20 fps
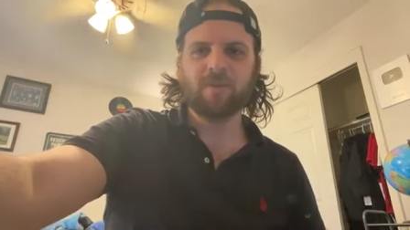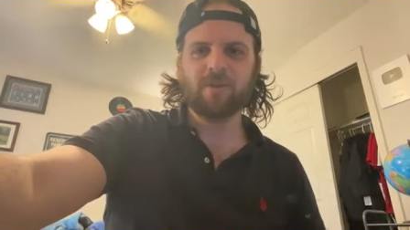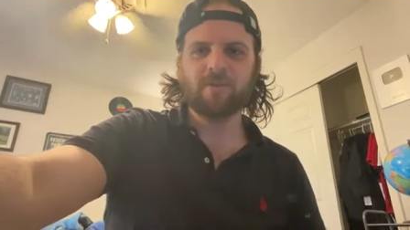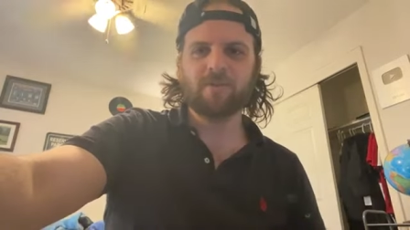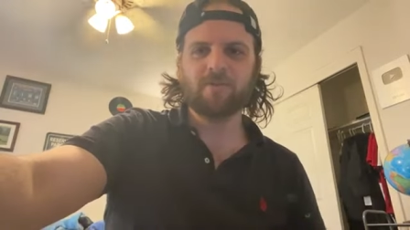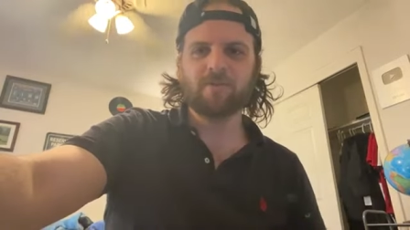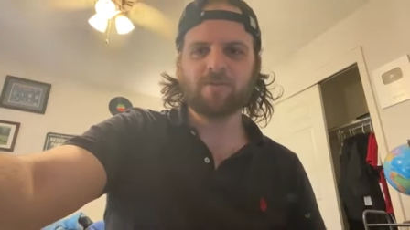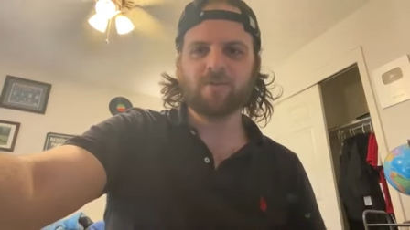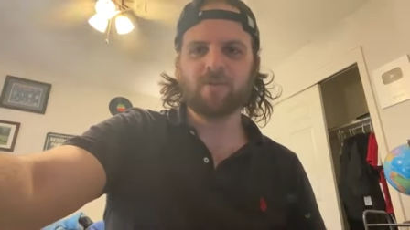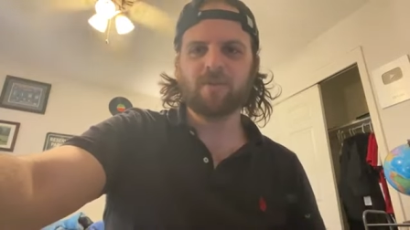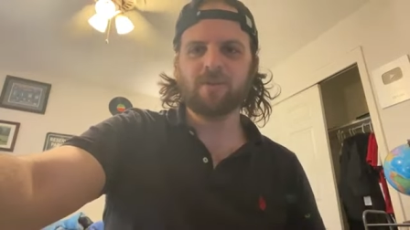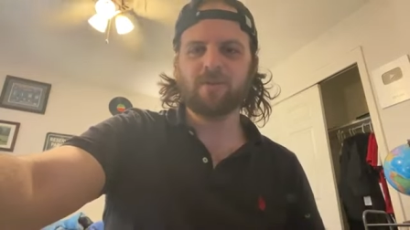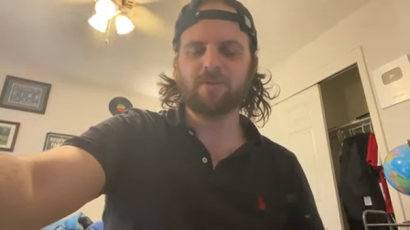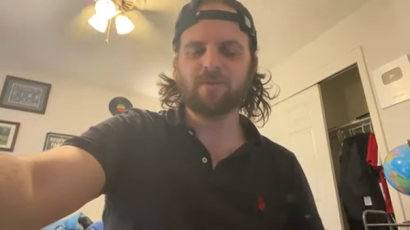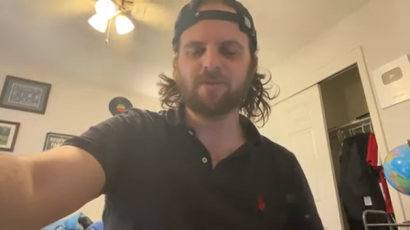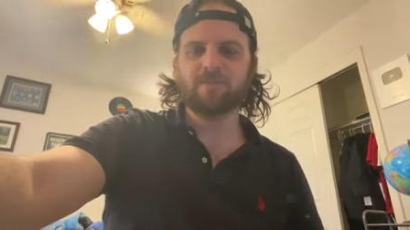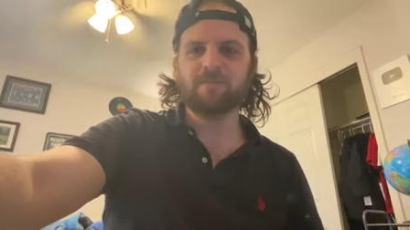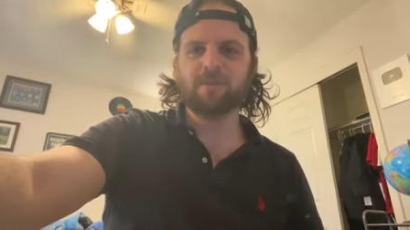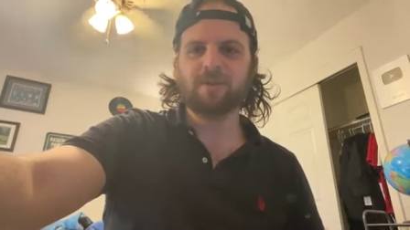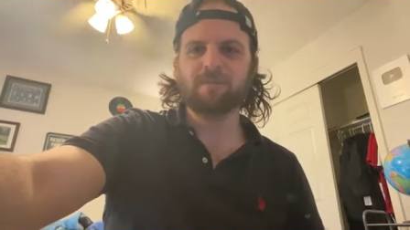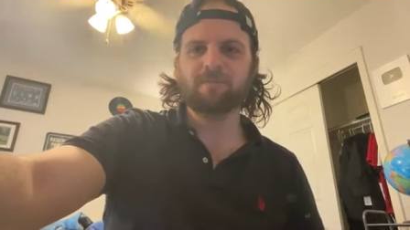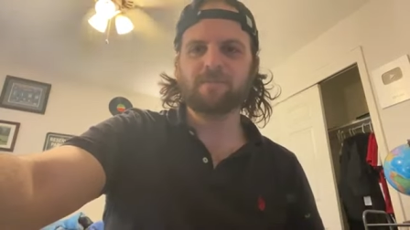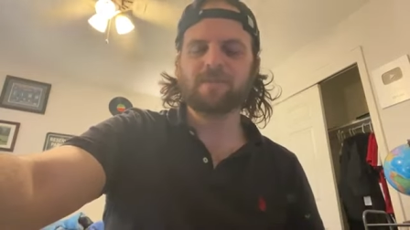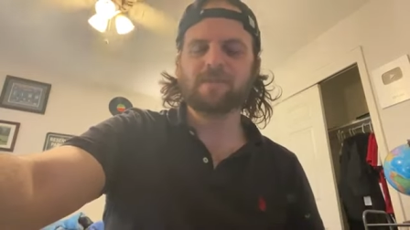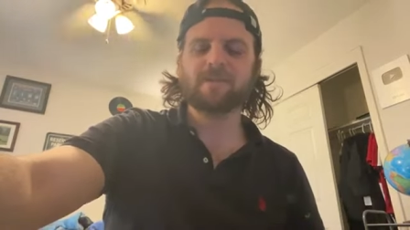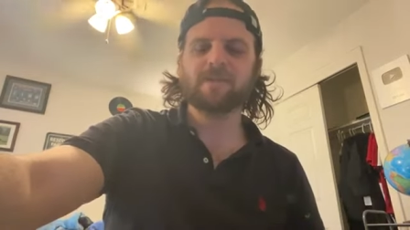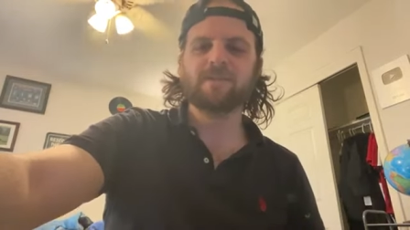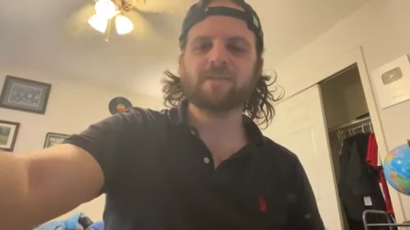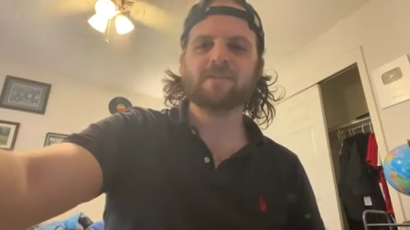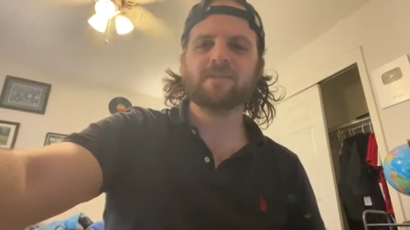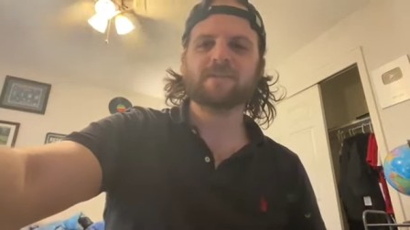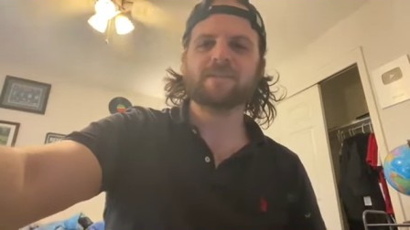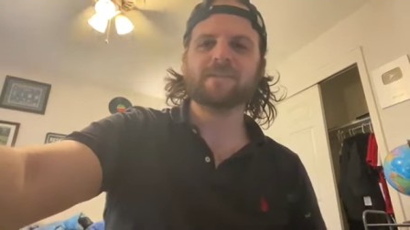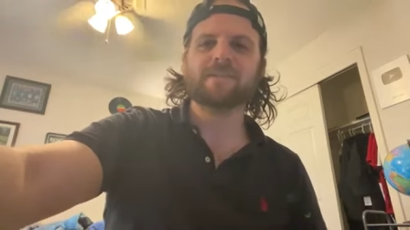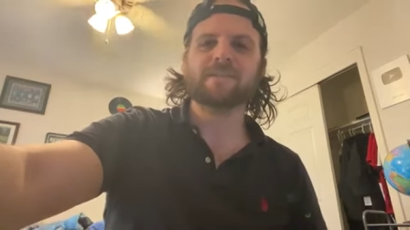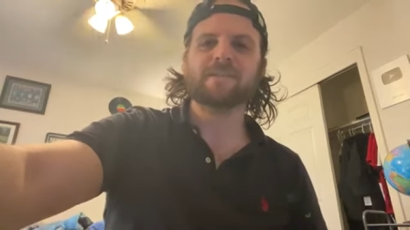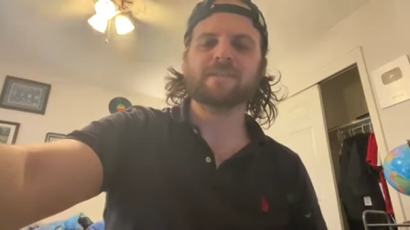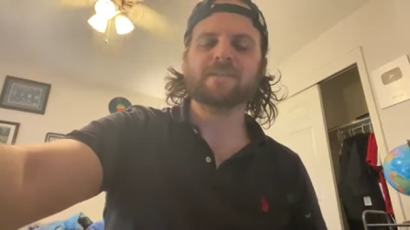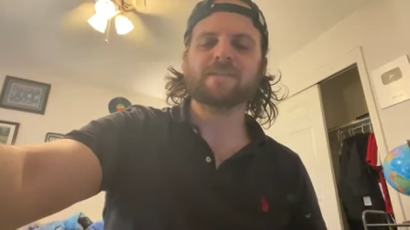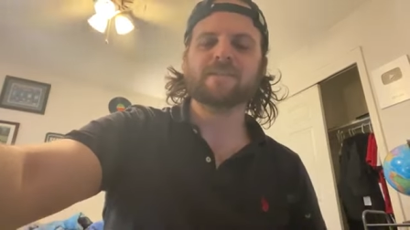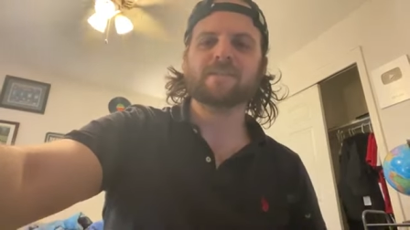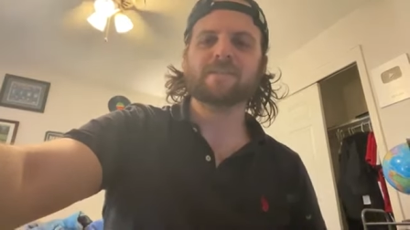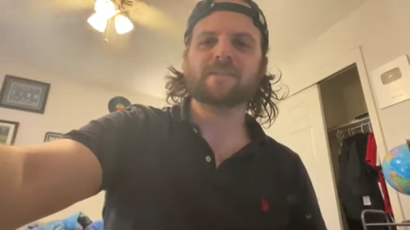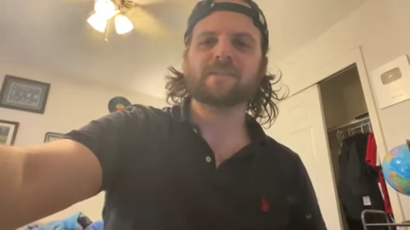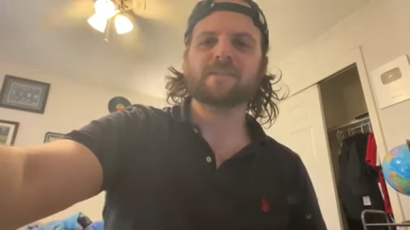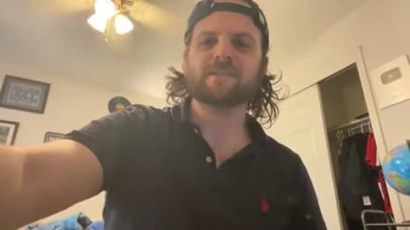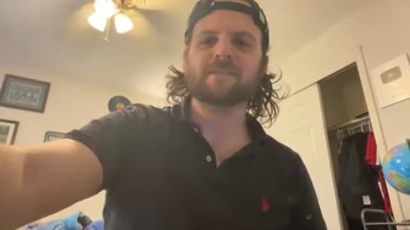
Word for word: One of the, one of those peeps. But